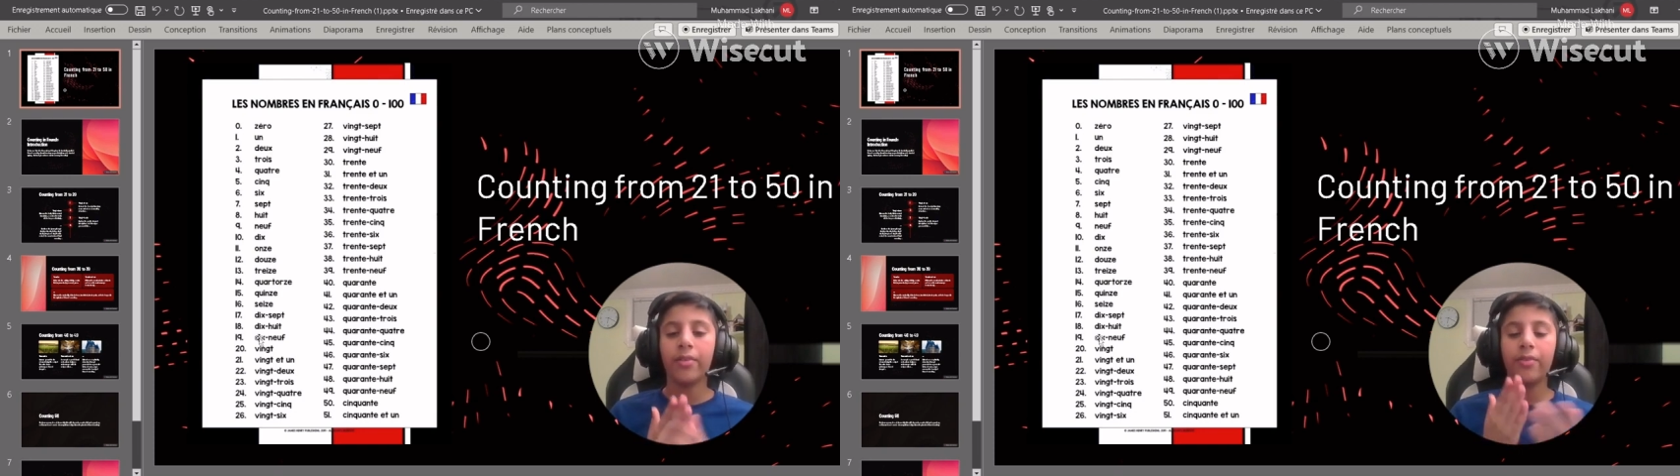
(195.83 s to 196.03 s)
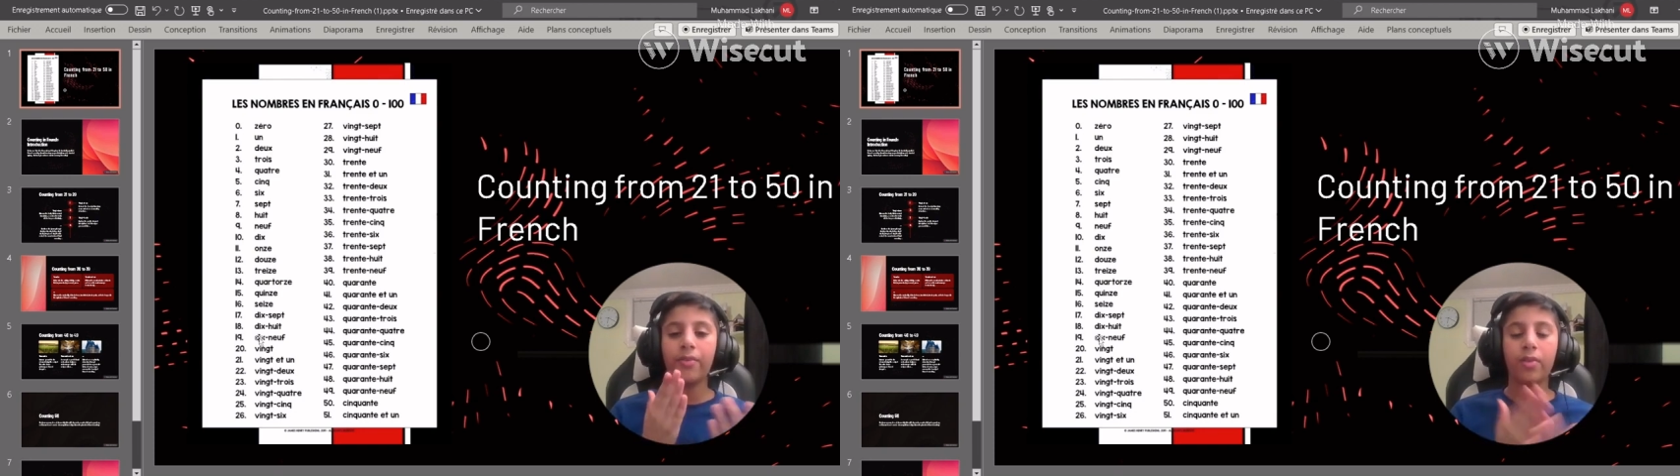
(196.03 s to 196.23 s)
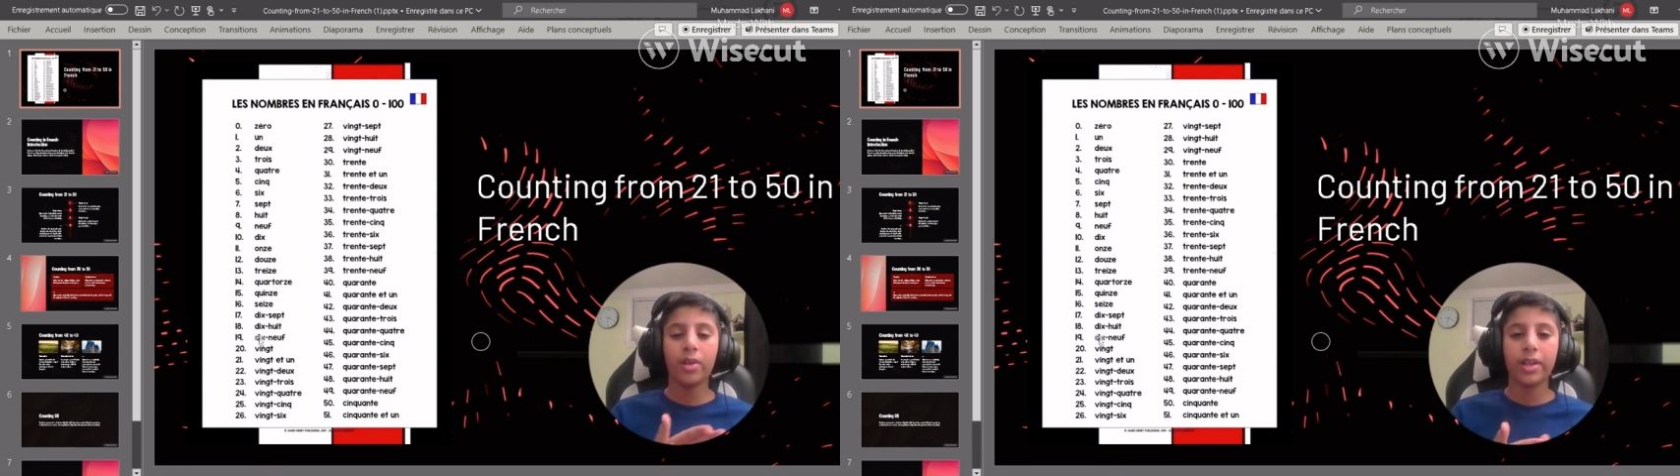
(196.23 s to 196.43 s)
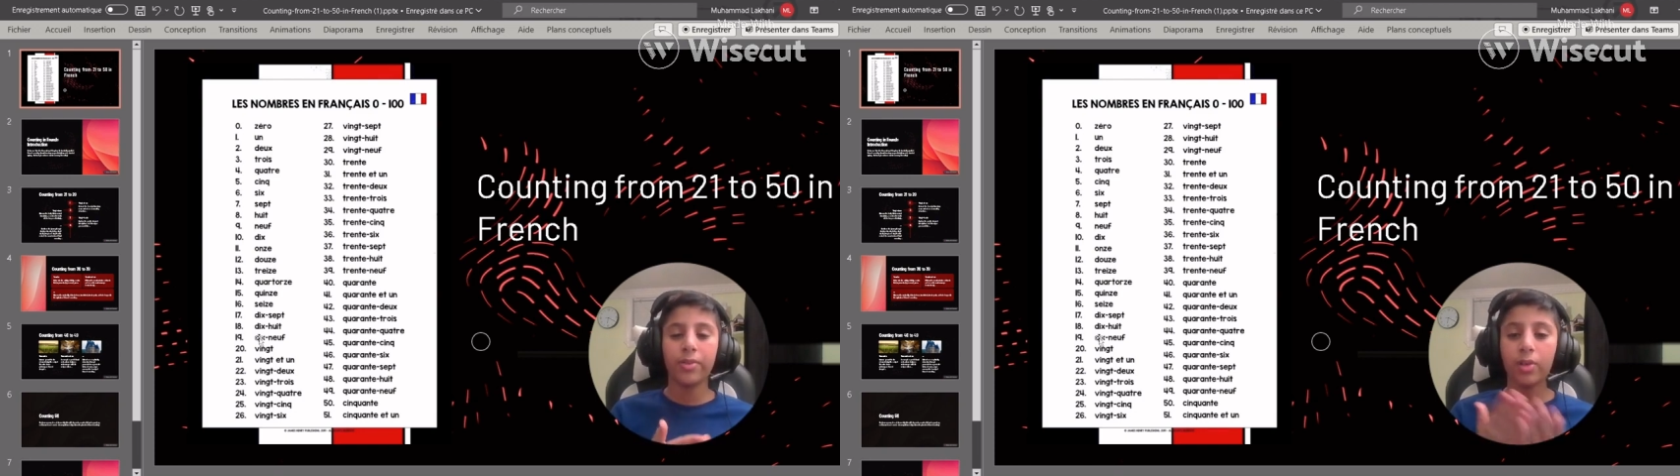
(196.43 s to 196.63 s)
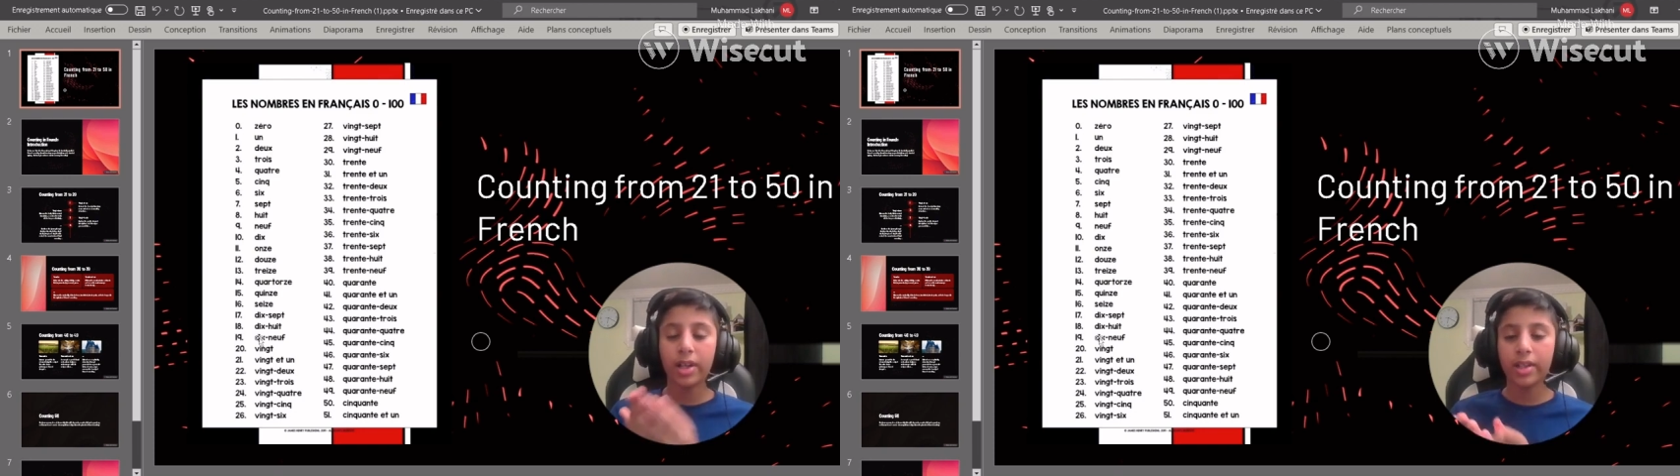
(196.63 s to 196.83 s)

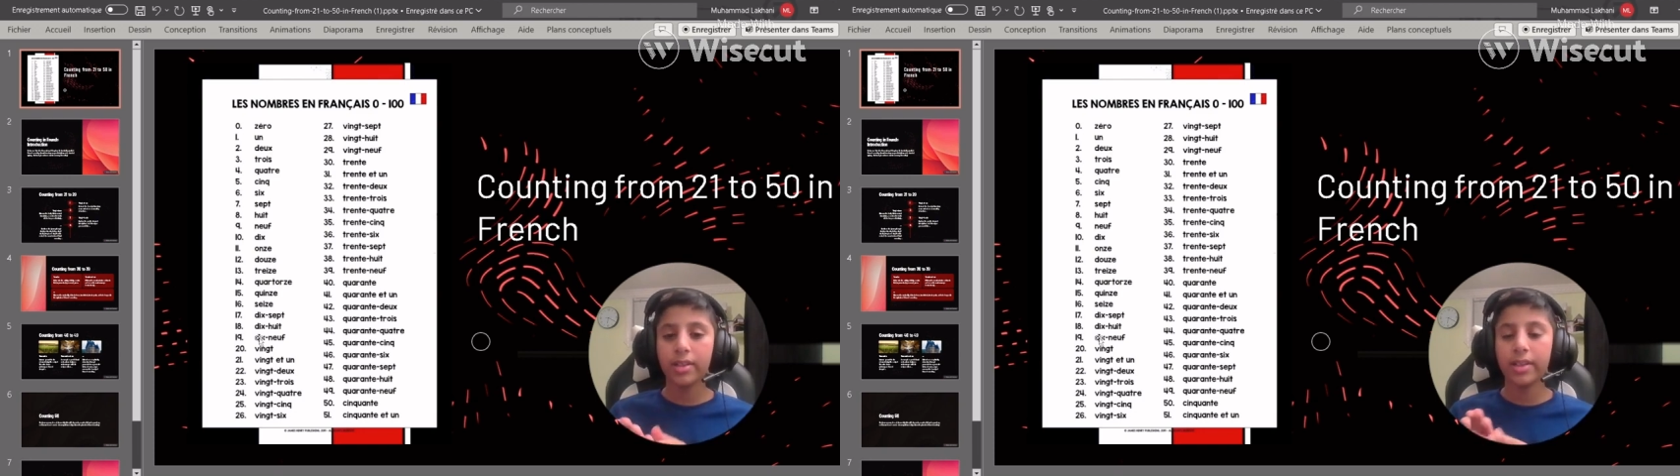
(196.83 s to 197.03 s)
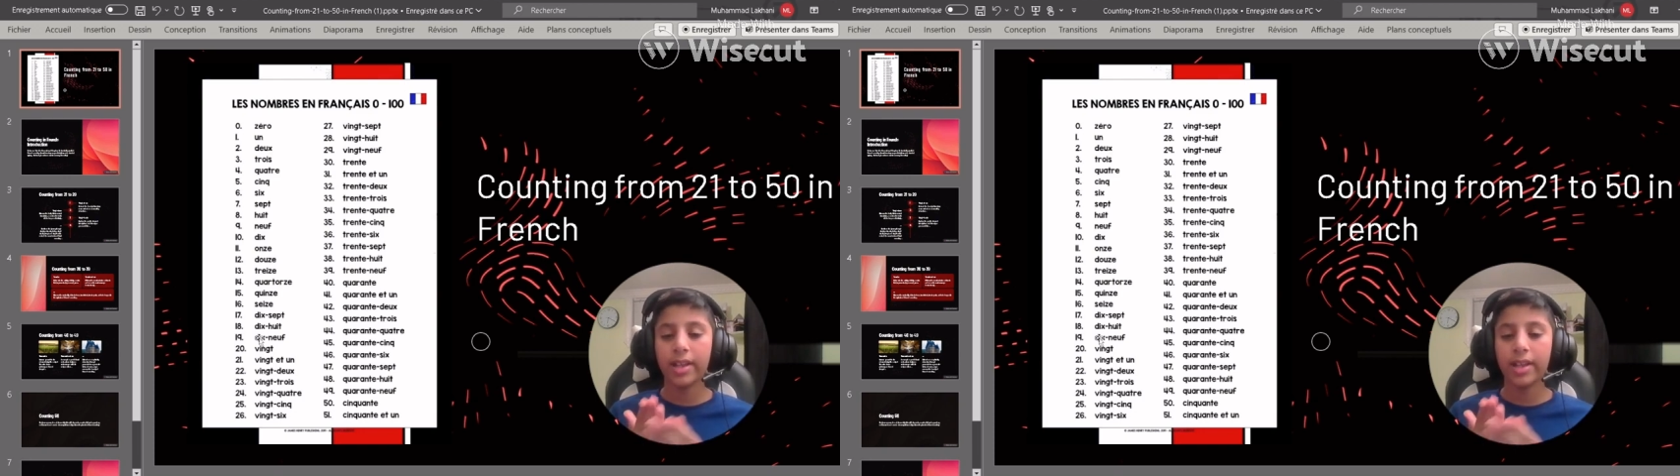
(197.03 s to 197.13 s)
41,